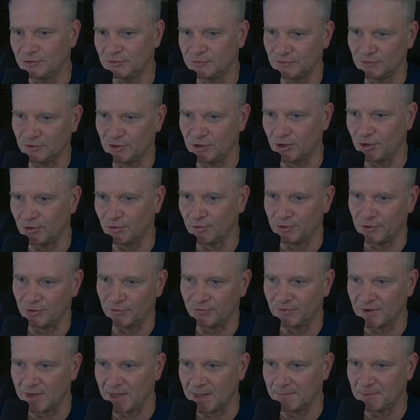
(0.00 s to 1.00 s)
secure in your
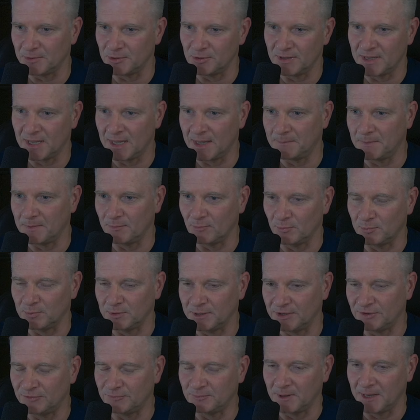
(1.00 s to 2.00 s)
job and you can't be
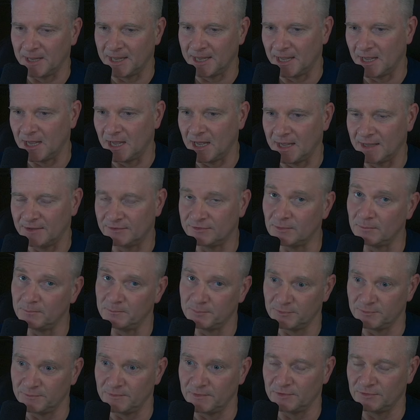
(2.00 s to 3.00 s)
replaced by AI, some
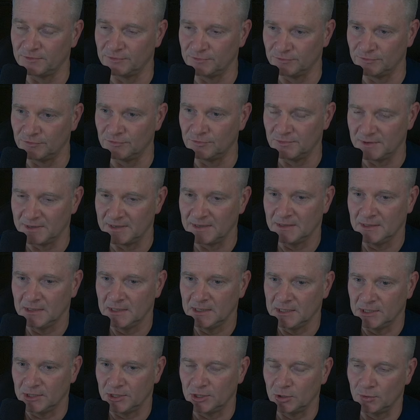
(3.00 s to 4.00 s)
professions you,
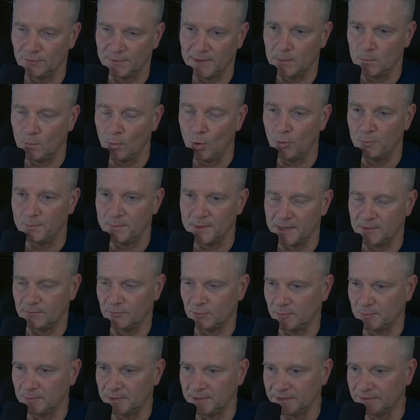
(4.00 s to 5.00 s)
you know, they won't be
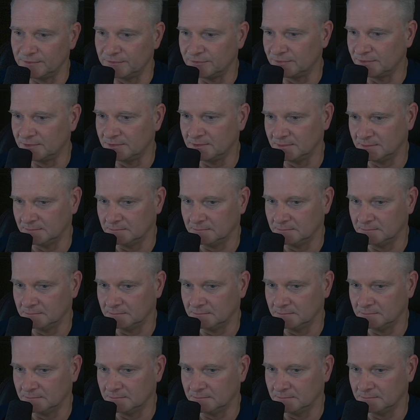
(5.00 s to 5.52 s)
replaced.